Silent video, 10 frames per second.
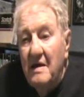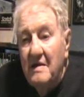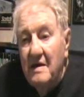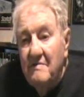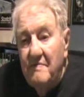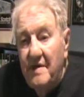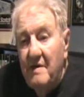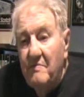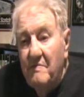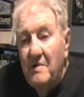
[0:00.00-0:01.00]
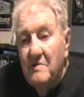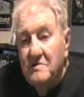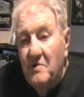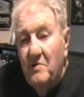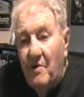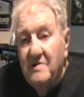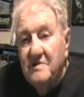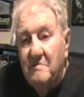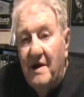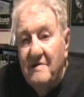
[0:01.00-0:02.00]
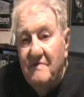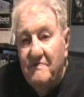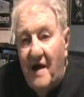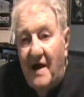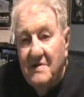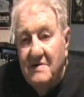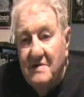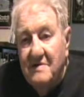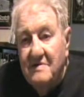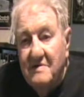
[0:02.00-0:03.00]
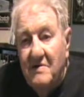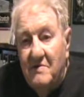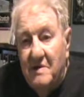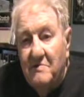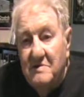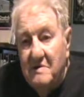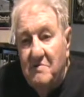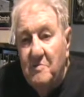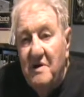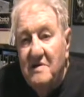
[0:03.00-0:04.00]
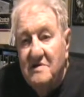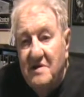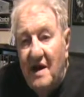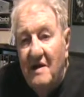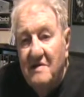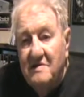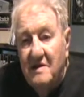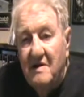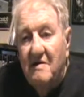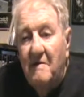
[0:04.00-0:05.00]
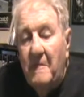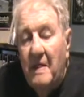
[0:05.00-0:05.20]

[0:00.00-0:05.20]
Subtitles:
there was no question about the fact that there was a tremendous talent there.